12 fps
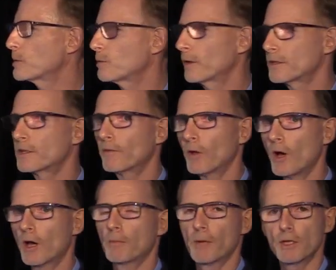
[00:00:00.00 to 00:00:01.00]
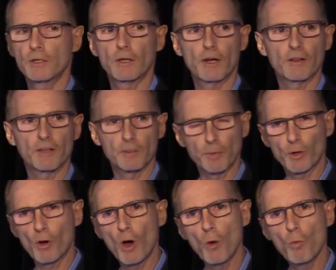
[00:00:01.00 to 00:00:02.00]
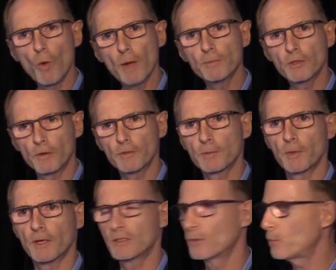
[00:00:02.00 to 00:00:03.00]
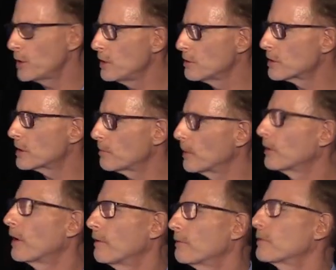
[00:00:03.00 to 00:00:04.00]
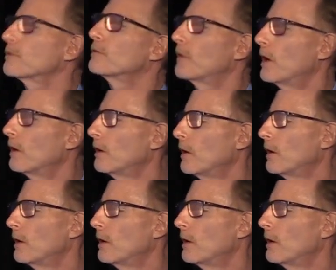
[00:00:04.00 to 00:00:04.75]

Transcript: as well as several automation kind of things, but they're all web service-based, so we use it to build on, first of all.